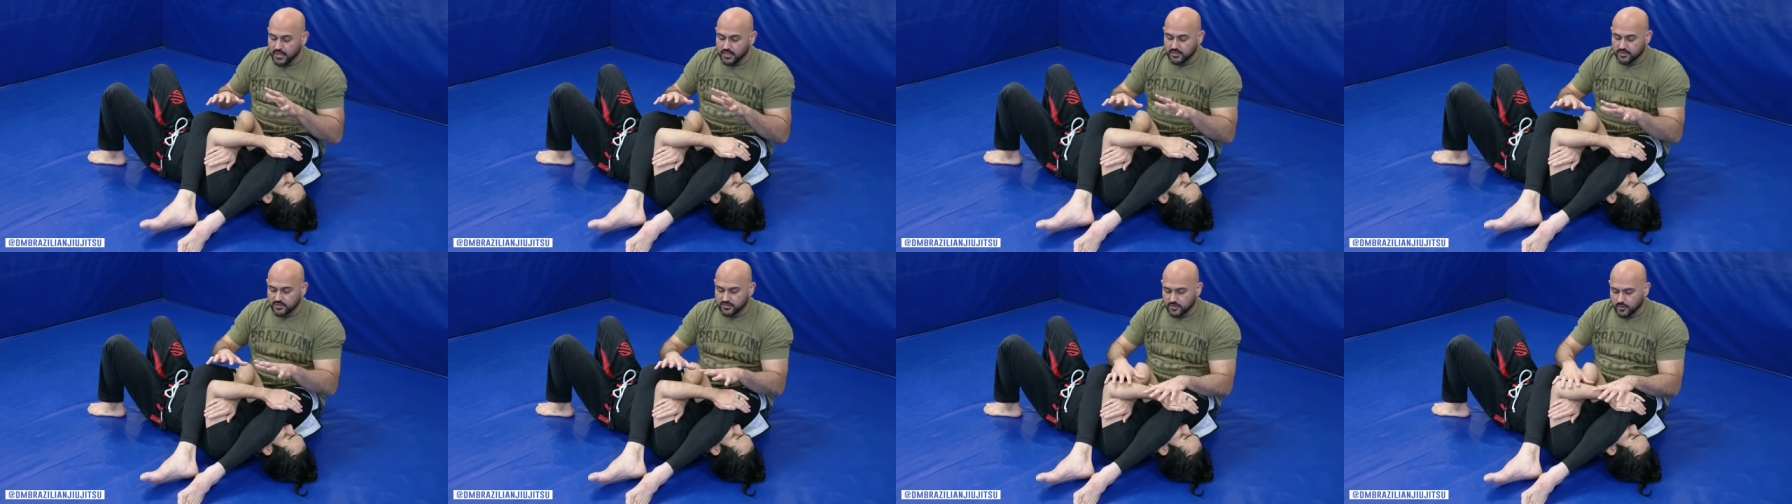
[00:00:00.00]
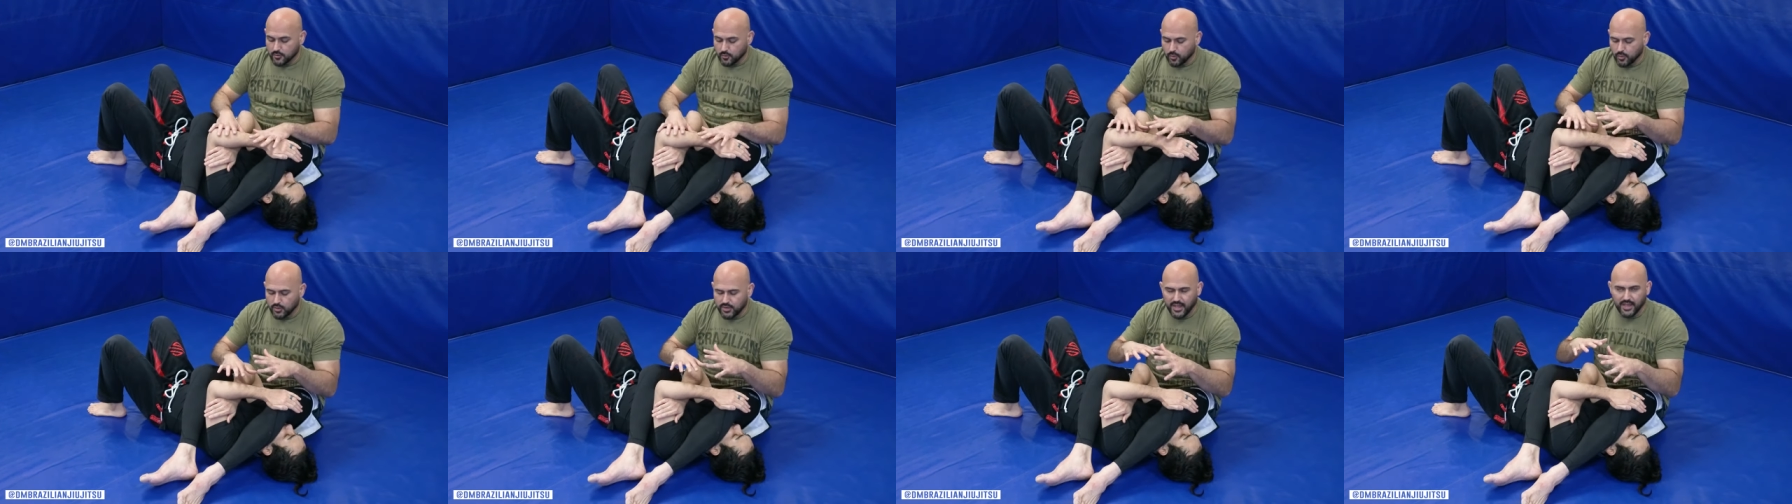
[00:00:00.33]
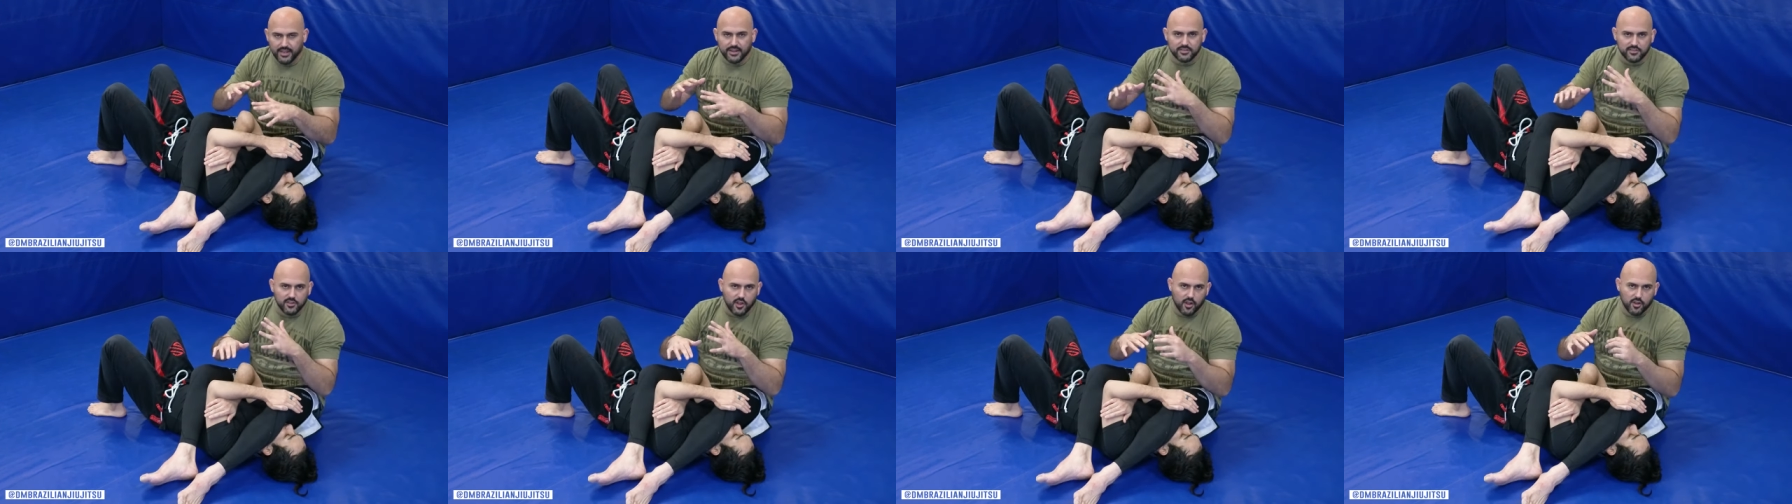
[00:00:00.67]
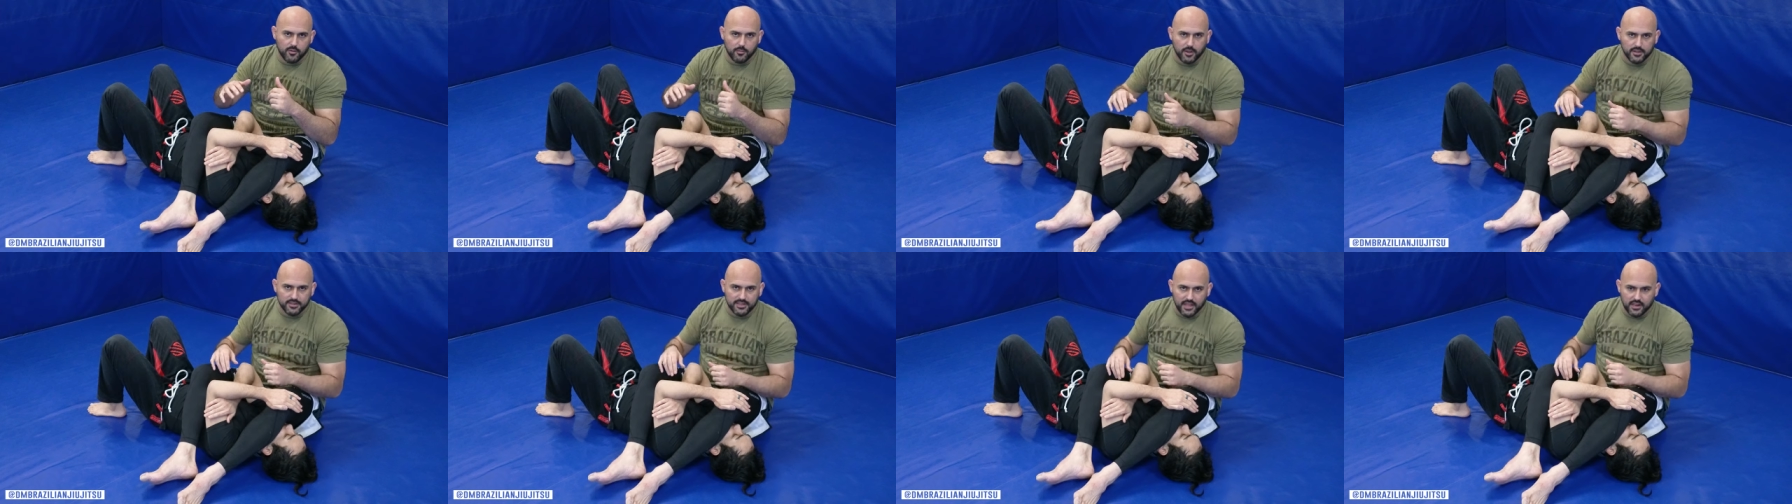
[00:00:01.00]
So we'll kind of talk
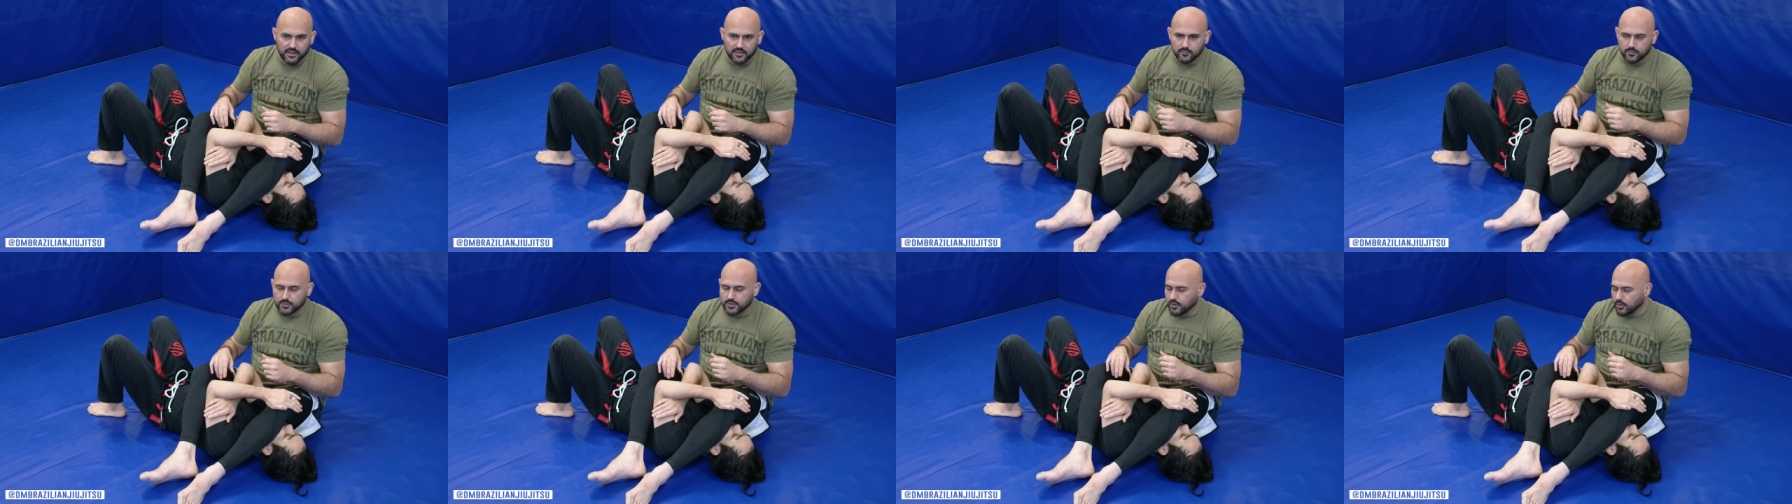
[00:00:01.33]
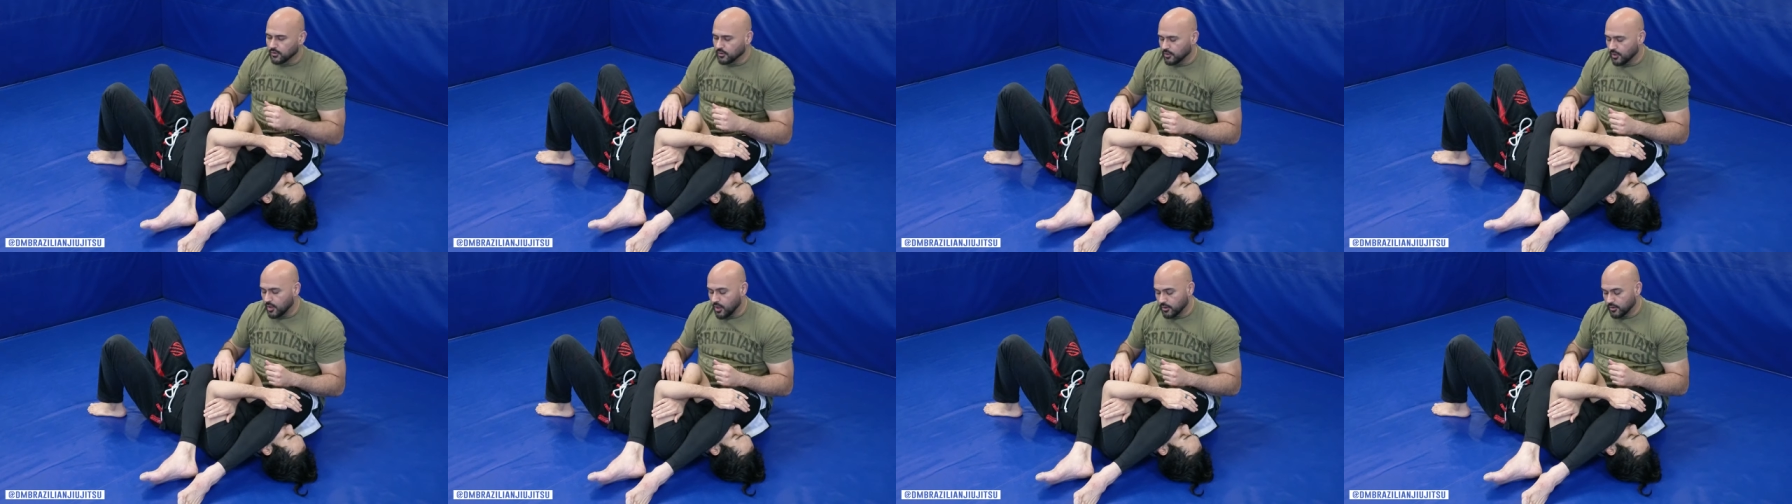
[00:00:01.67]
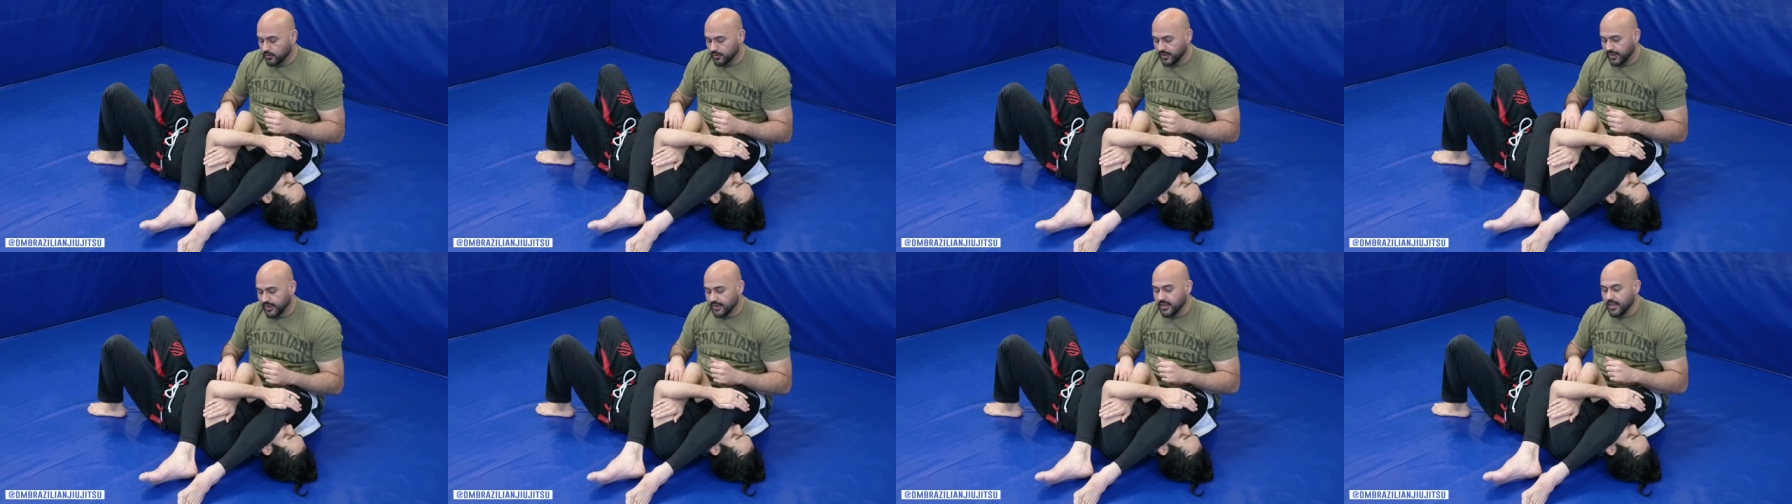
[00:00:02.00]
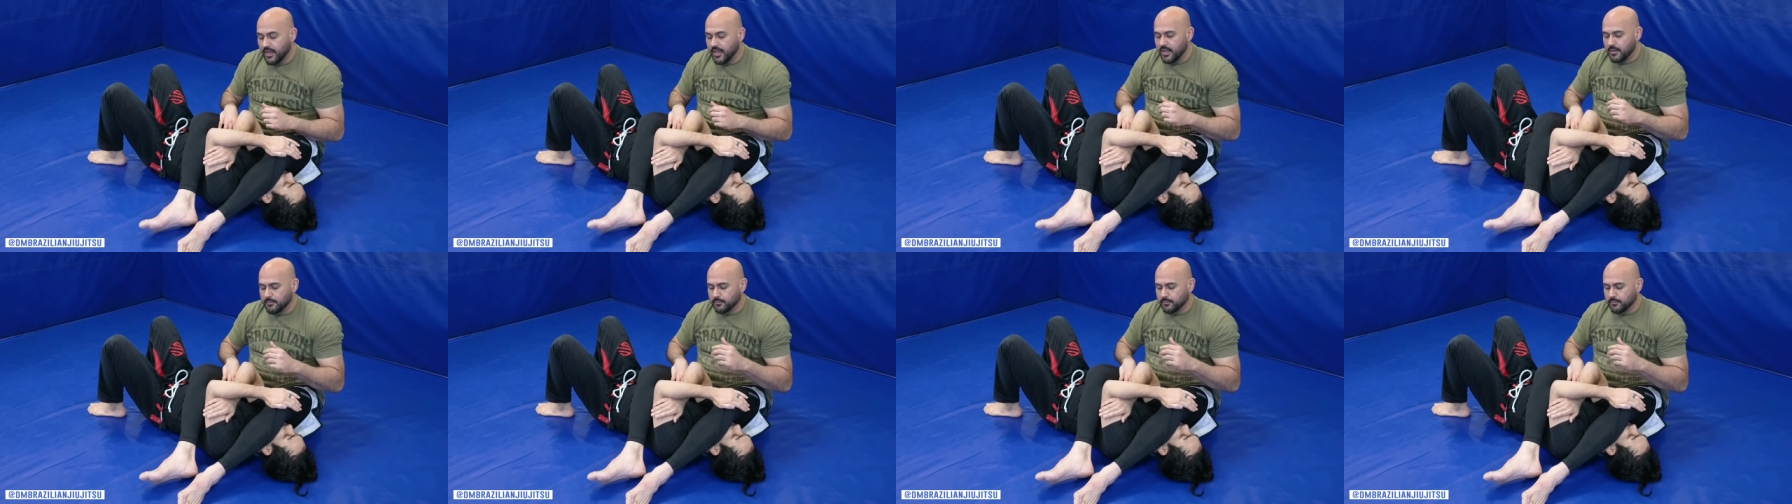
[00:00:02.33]
about that as we go along, okay?